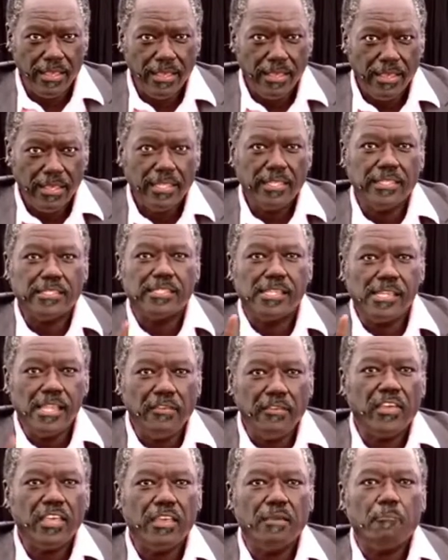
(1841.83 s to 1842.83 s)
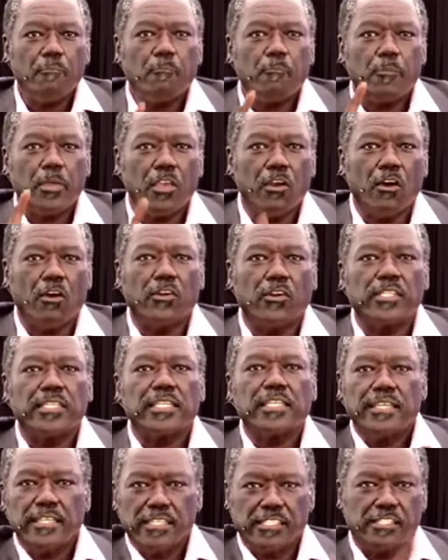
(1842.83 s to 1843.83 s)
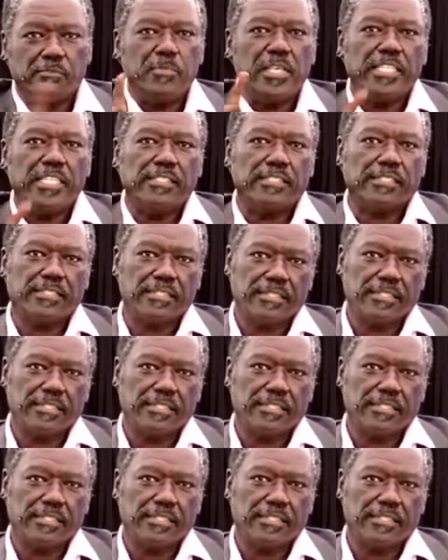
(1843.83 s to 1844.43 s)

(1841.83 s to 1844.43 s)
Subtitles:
he's living beyond his means.